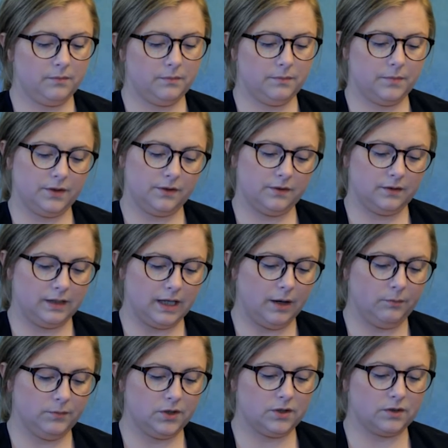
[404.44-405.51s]
But now
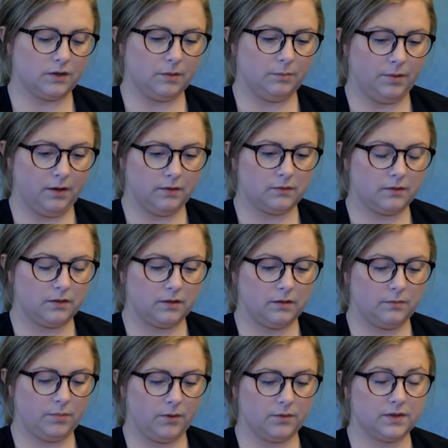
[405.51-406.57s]
I'm just gonna
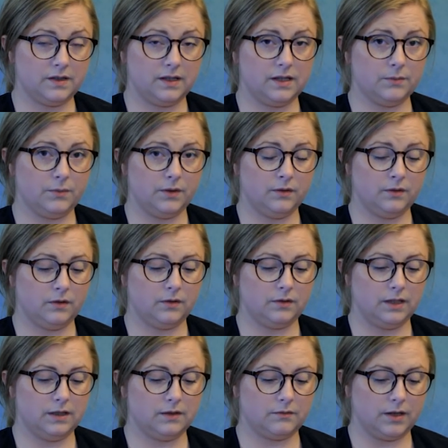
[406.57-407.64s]
post this one on
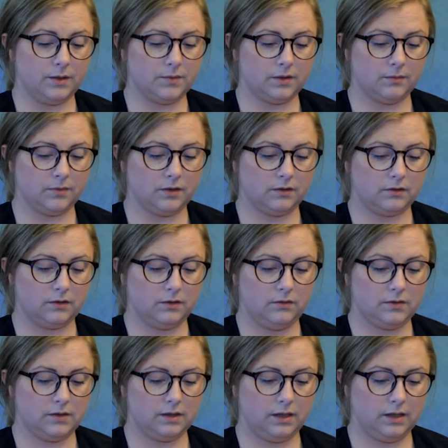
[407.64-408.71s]
Instagram, so I'm not gonna
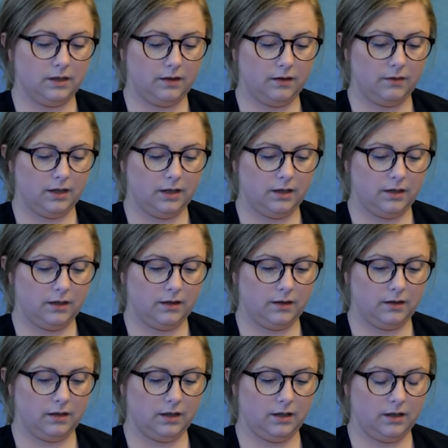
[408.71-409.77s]
use
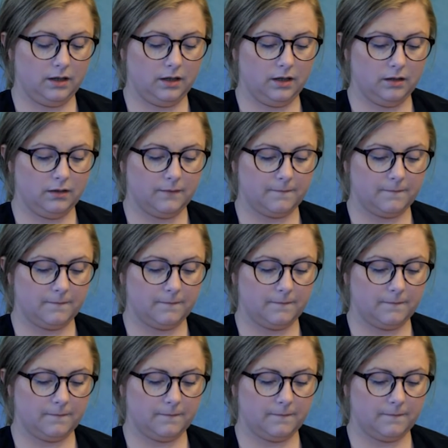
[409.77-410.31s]
anything.